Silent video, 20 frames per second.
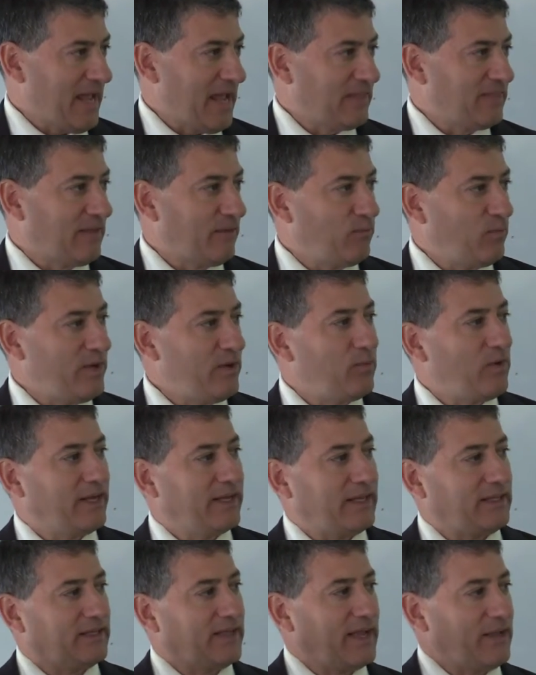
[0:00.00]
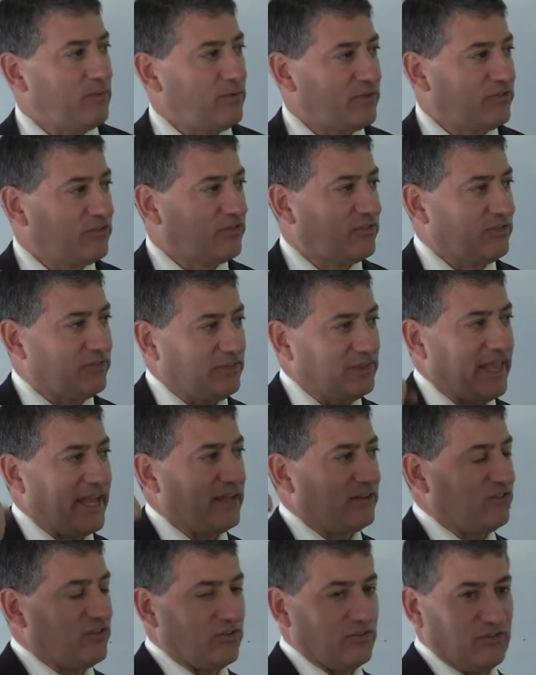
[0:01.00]
And then we went at night with
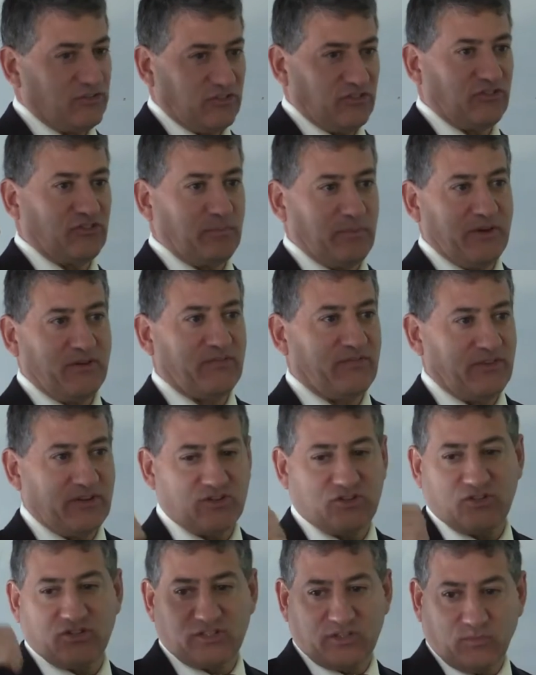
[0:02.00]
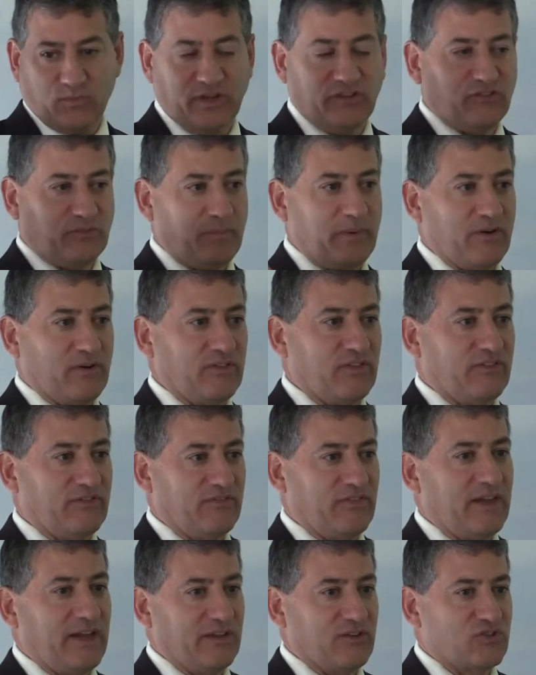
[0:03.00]
lanterns and spearfishes and we speared the
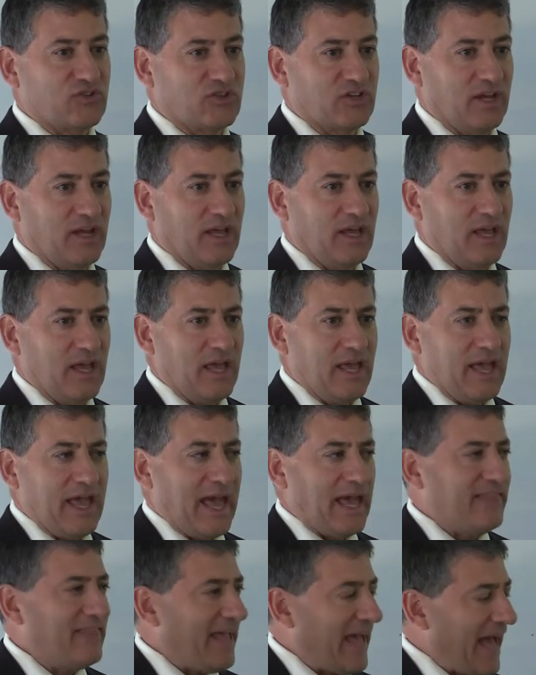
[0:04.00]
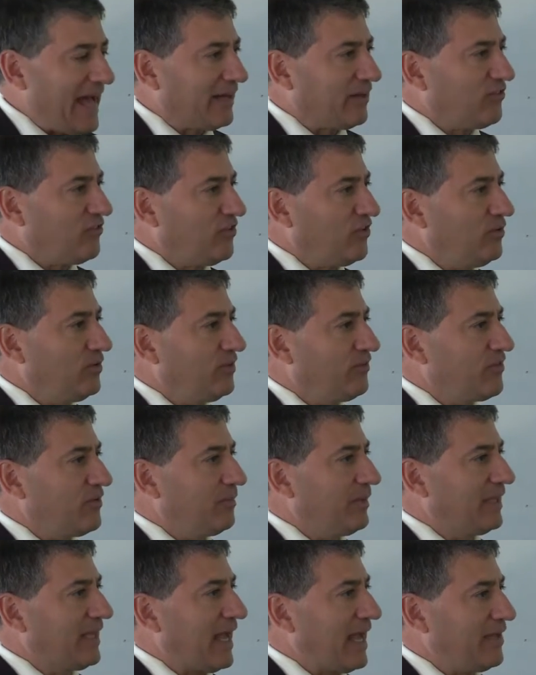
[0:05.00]
fish. And the attitude of the
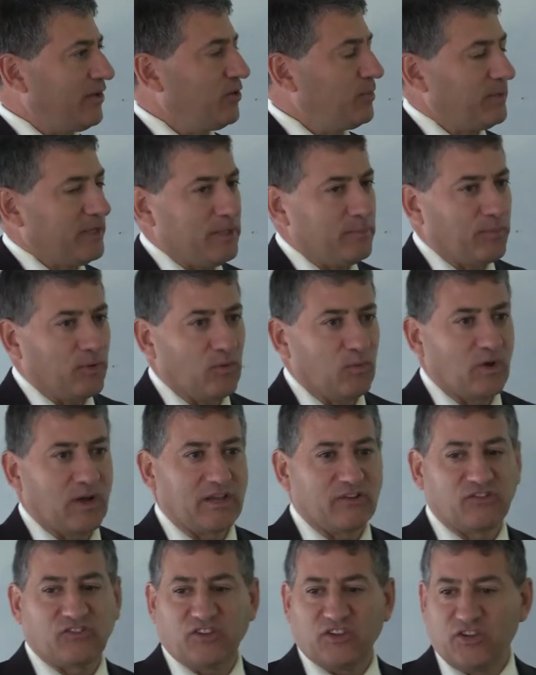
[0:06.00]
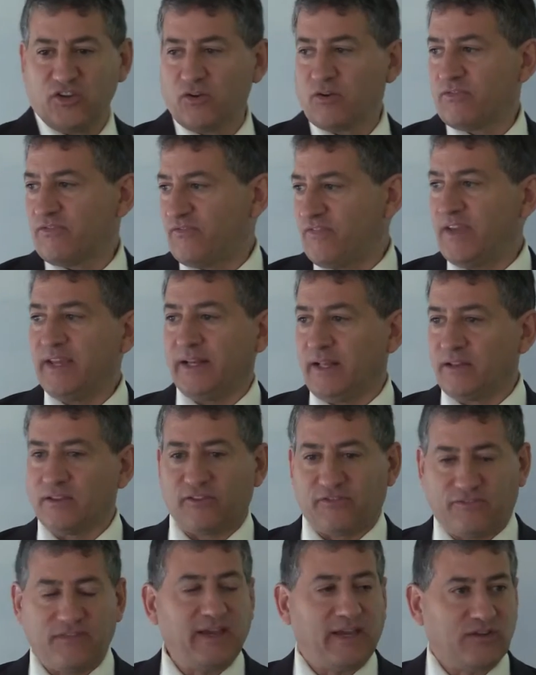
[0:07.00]
Malayu people was, you're feeding
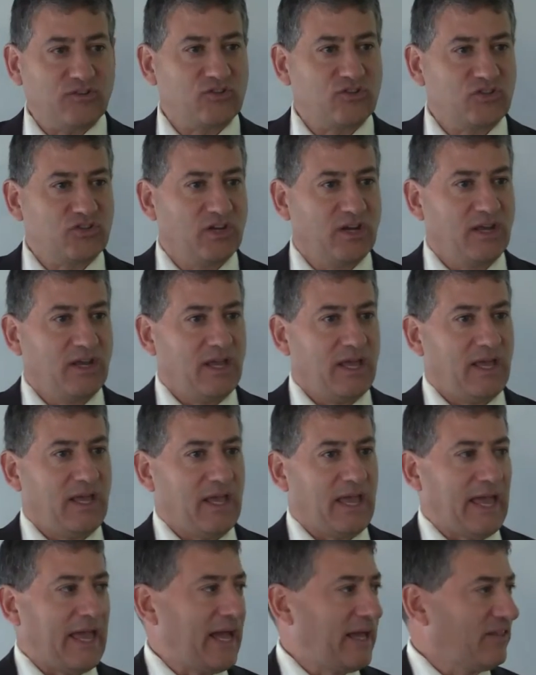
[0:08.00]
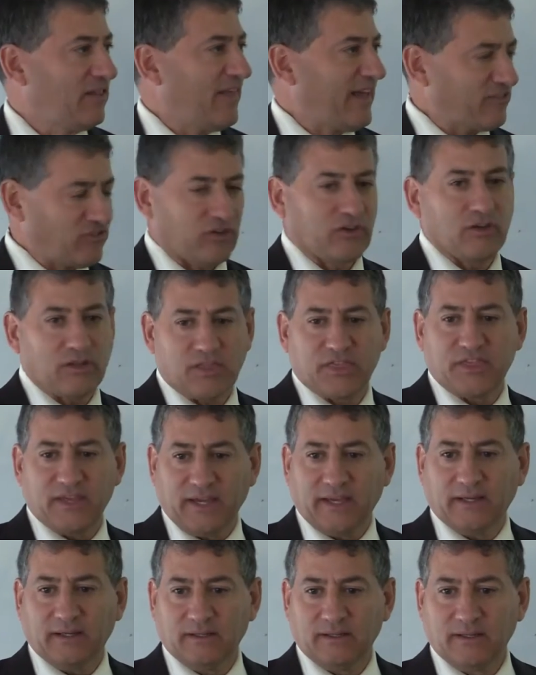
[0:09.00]
the fish, and that's a good
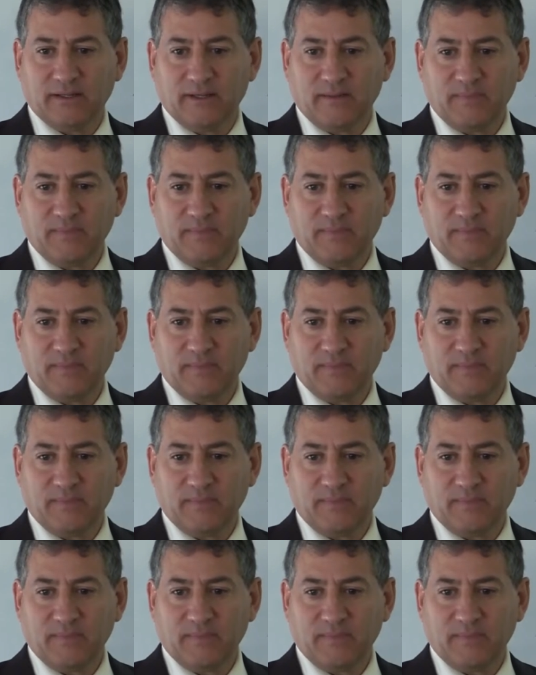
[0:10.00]
thing.